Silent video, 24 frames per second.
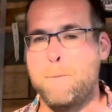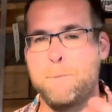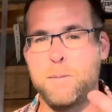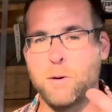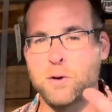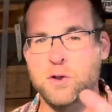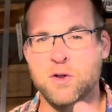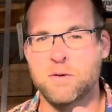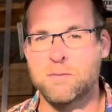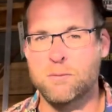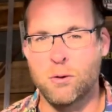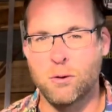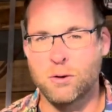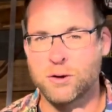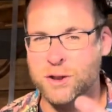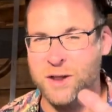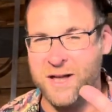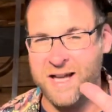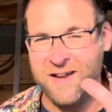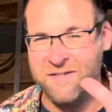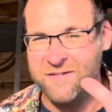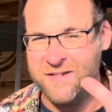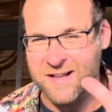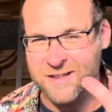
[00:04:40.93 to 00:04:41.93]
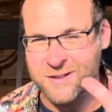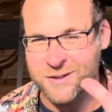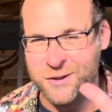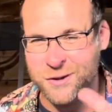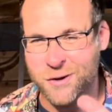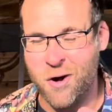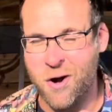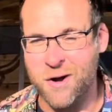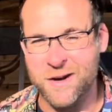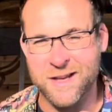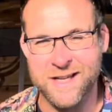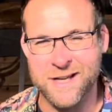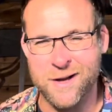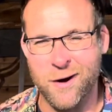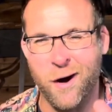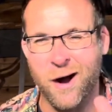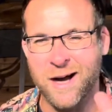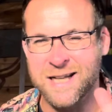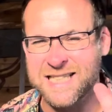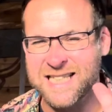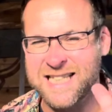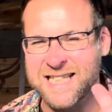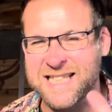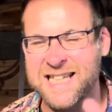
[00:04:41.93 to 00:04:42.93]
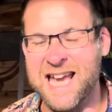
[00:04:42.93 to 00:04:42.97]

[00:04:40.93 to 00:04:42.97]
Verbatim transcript: watch If you haven't tried it, guys,